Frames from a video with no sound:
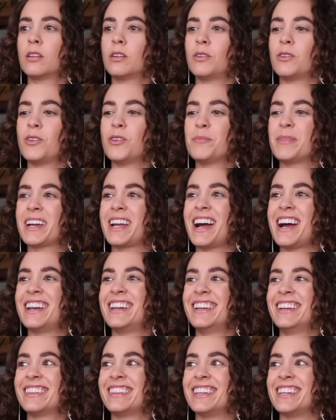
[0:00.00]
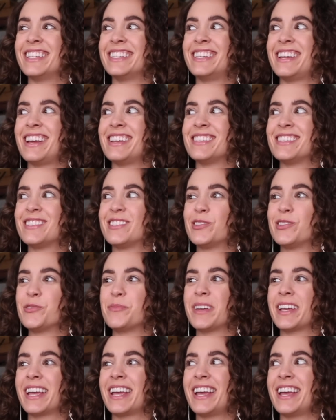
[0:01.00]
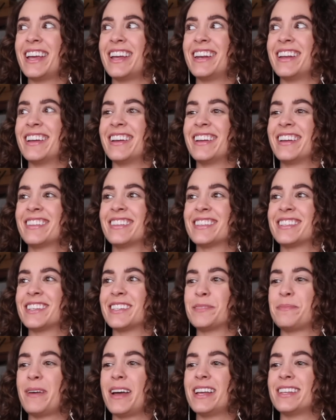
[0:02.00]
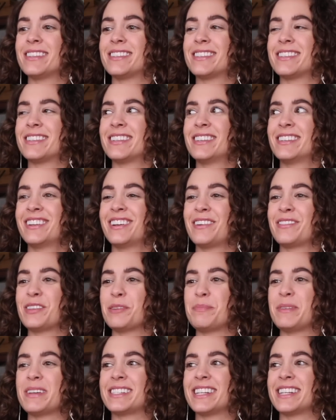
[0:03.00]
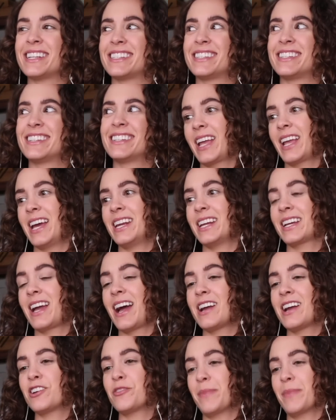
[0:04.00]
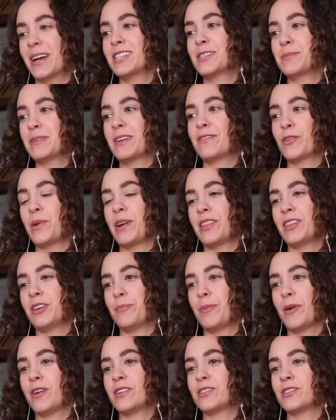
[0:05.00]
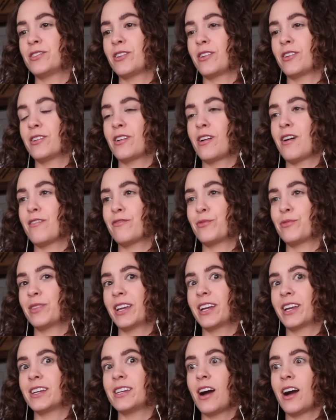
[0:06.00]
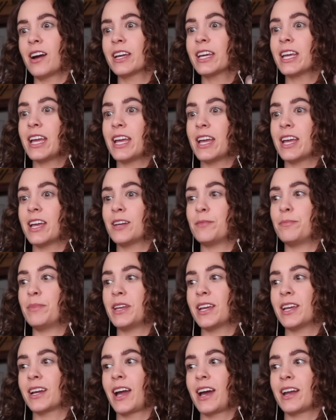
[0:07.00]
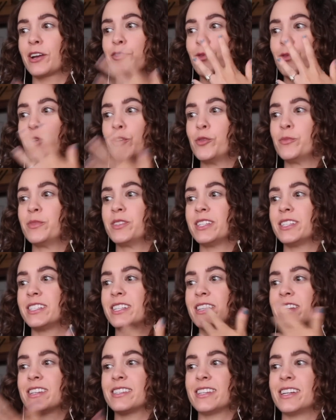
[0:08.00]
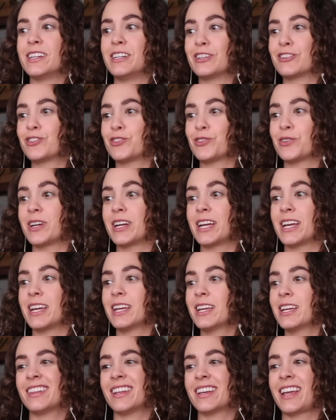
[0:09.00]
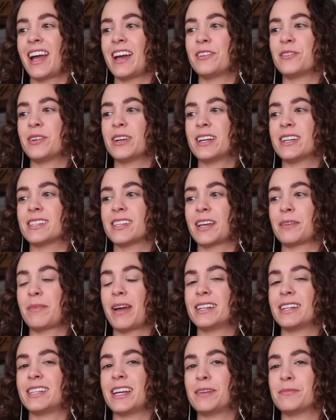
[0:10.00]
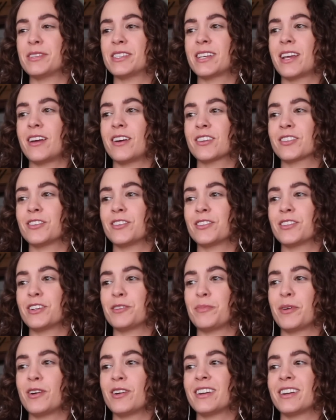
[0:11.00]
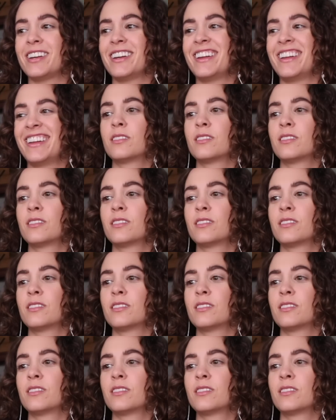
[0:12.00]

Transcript: Oh my God. The intense zooming in, the suspense of the business. And it kind of reminds me of the way The Departed started off with like a young kid being kind of groomed into this industry. Like Henry is like Matt Damon's character in The Departed.